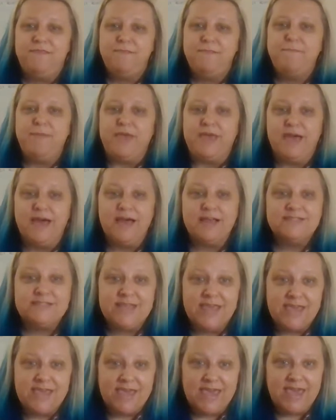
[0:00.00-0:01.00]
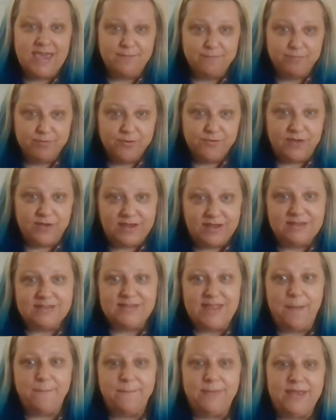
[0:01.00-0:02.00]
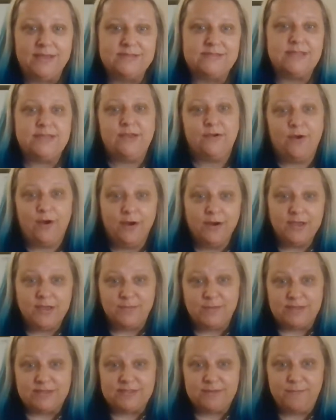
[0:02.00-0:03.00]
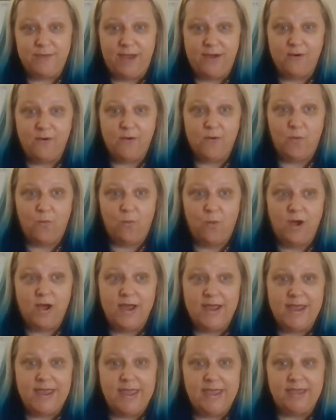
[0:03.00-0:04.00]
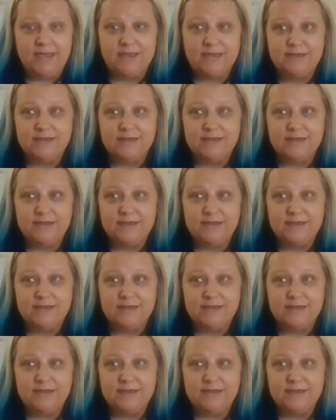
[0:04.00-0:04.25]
because they can't prove it, that means that their arguments about why